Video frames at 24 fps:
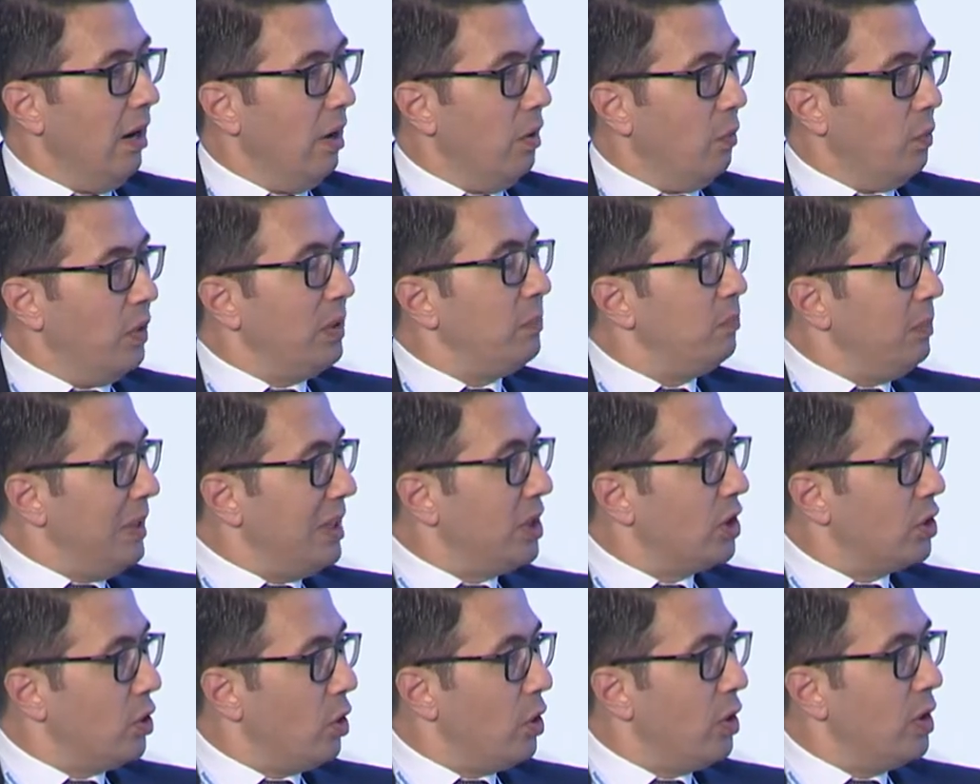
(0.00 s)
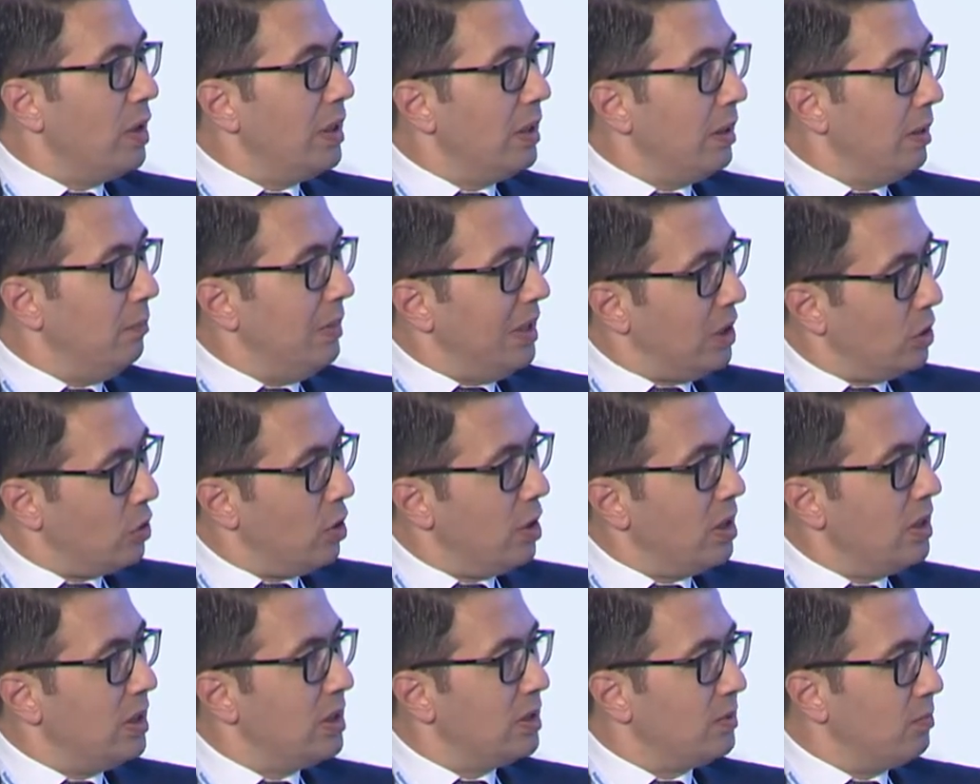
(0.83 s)
With
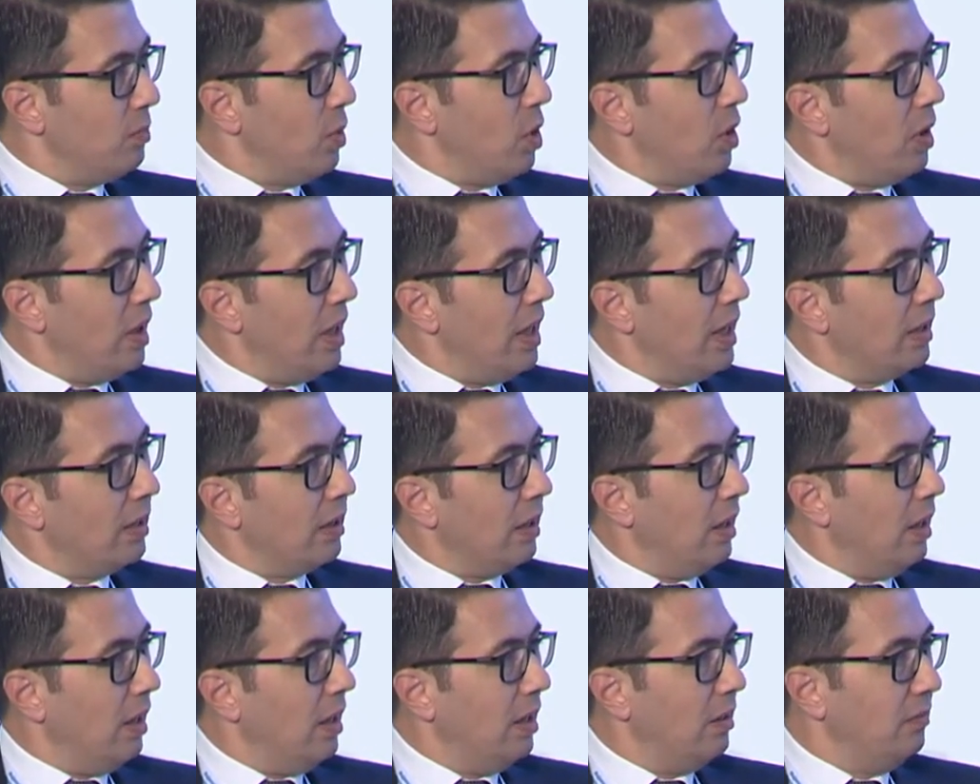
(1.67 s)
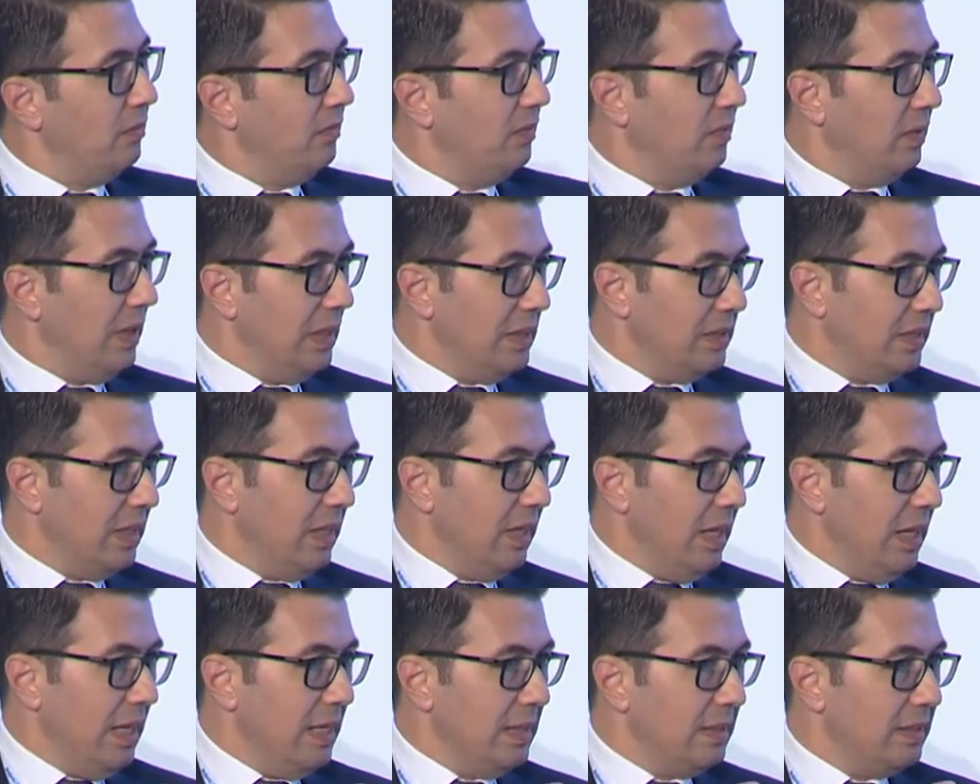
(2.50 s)
Bitcoin is more like as
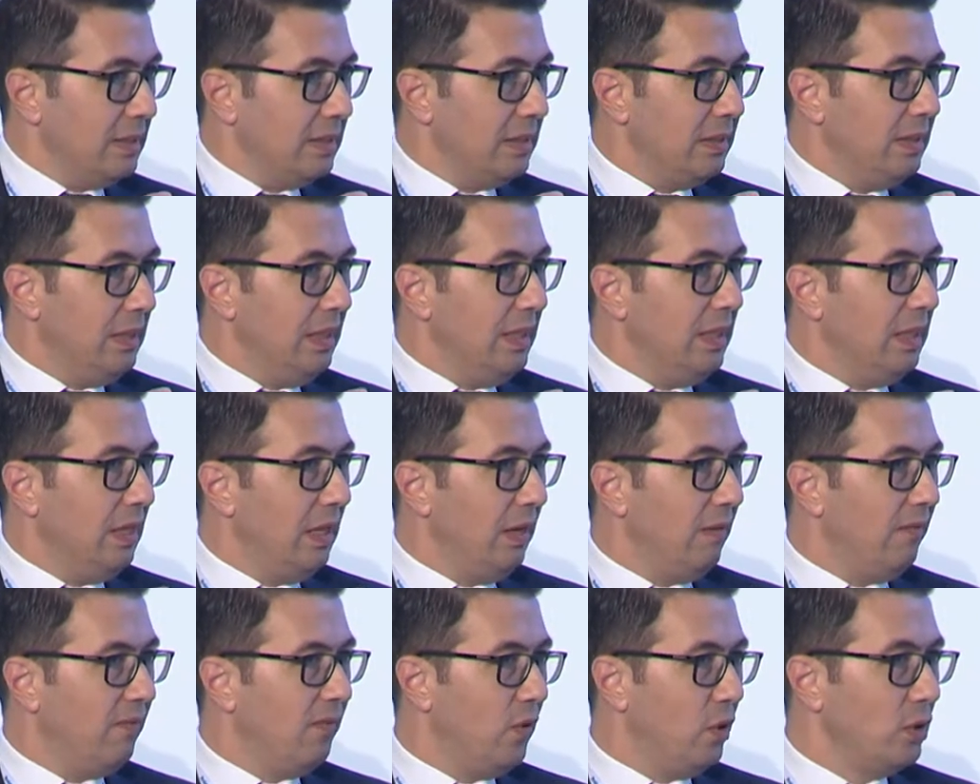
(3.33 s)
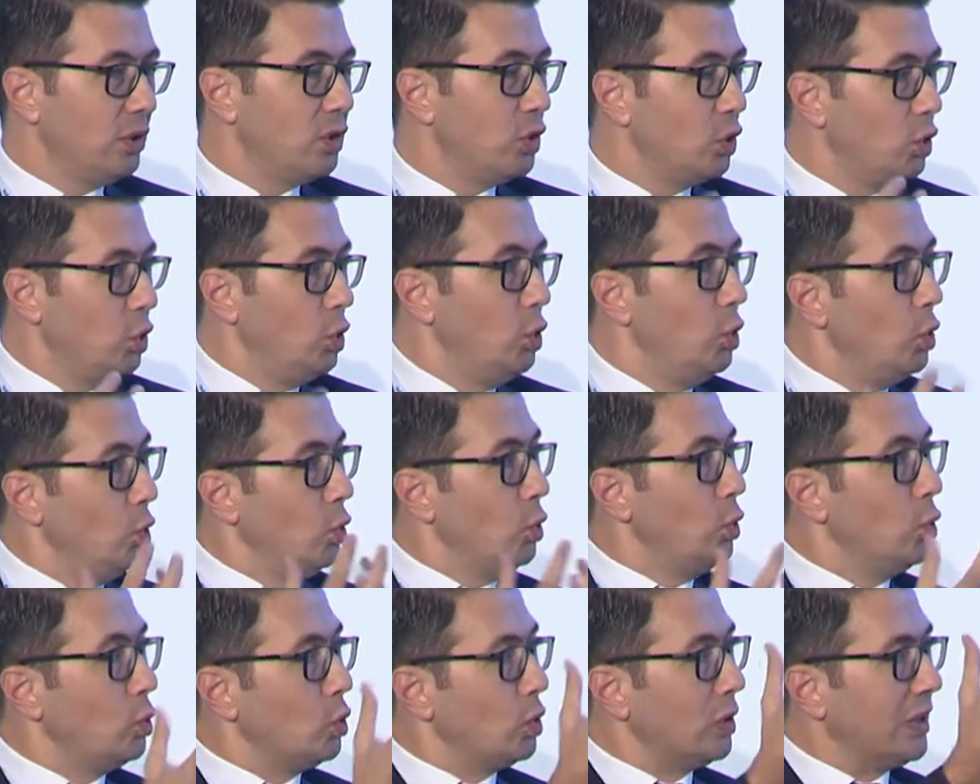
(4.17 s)
the first
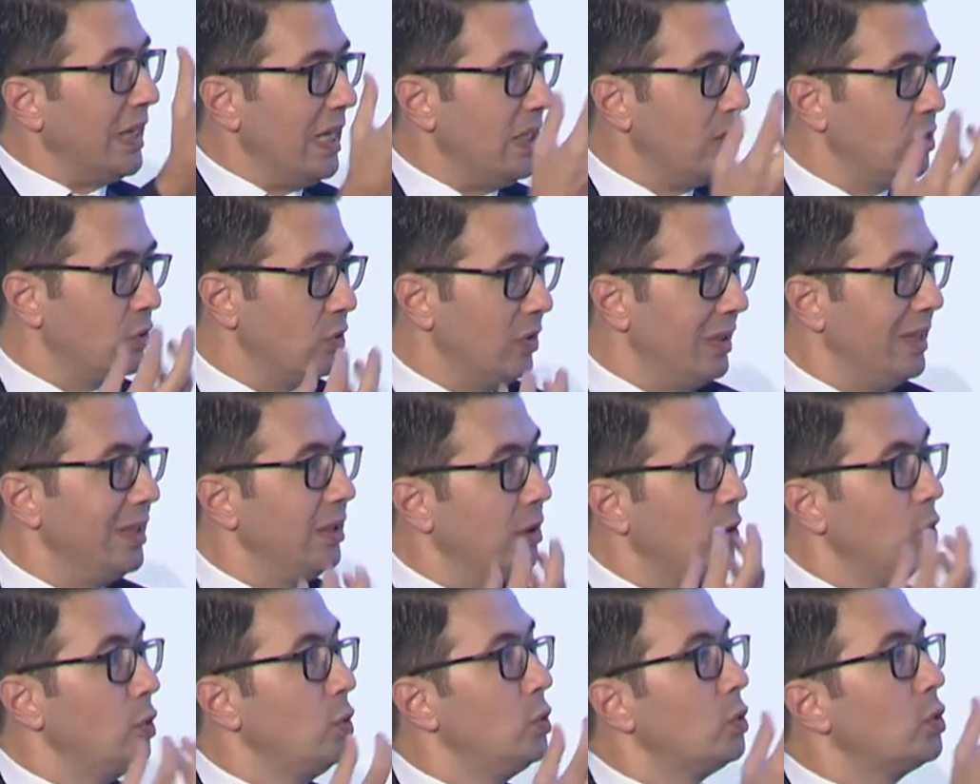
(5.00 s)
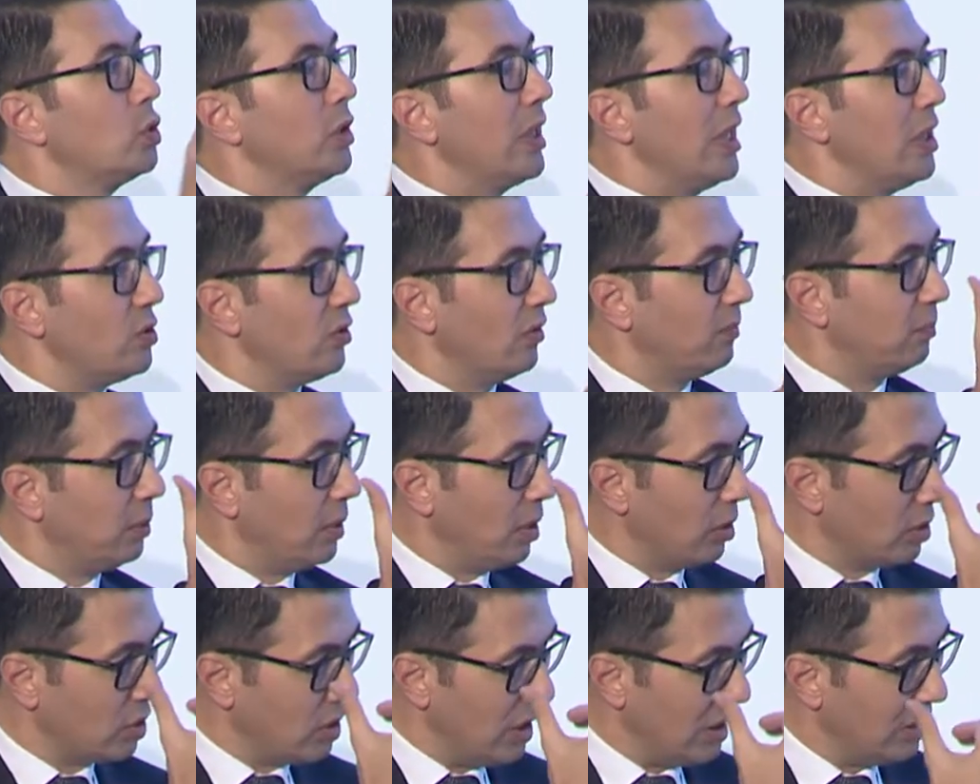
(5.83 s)
use case, real use case of
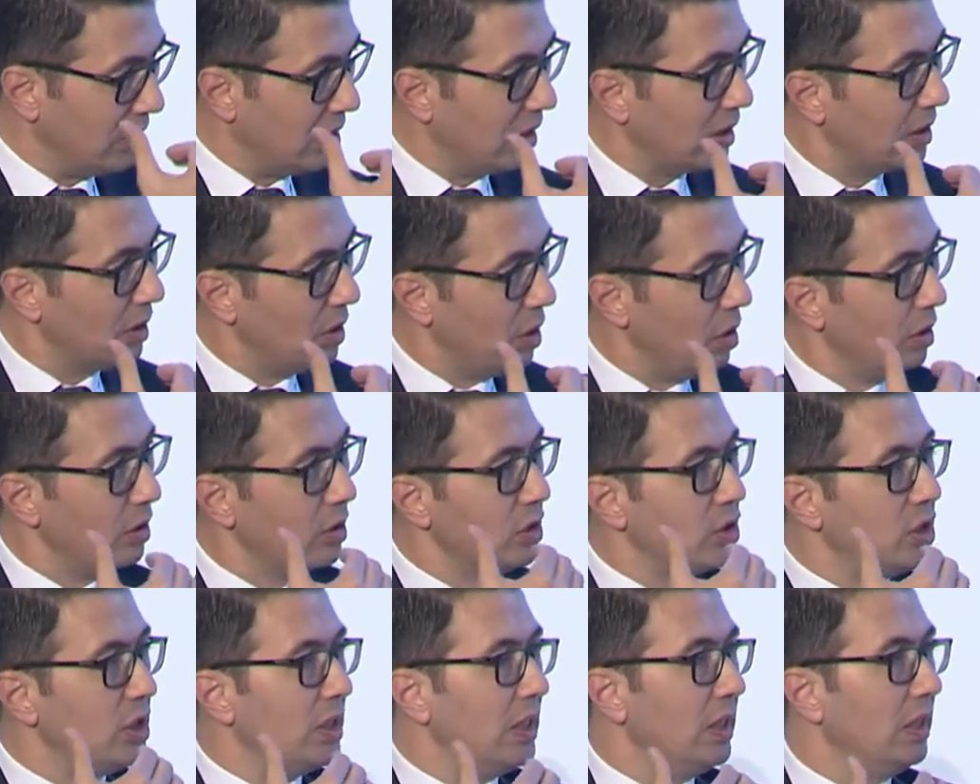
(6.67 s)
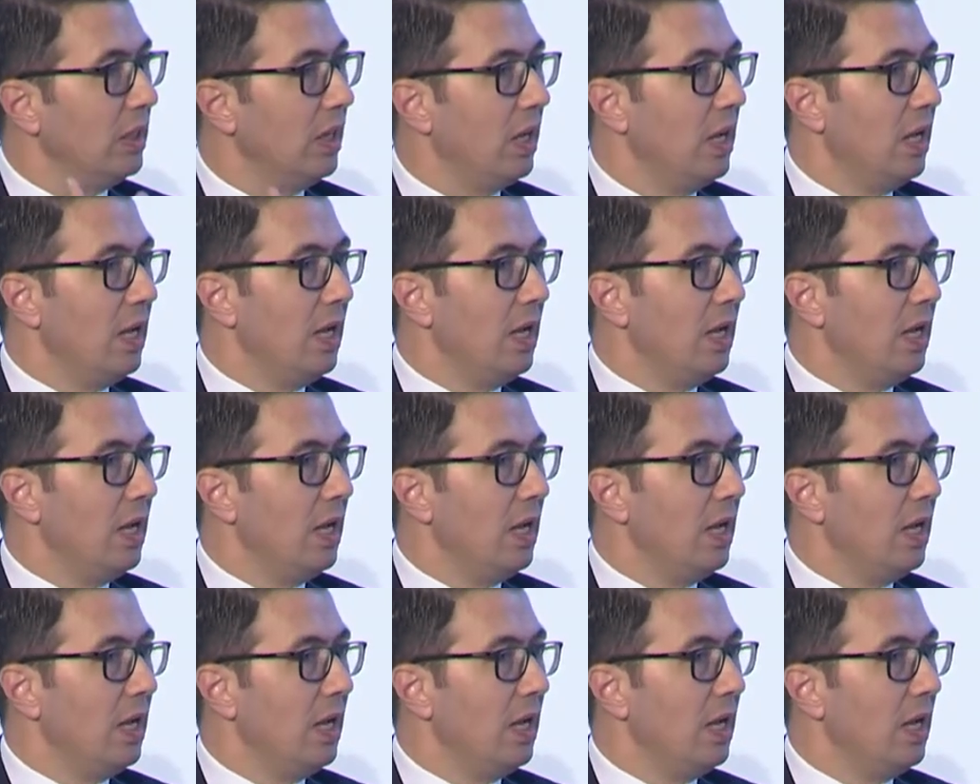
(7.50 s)
blockchain technology,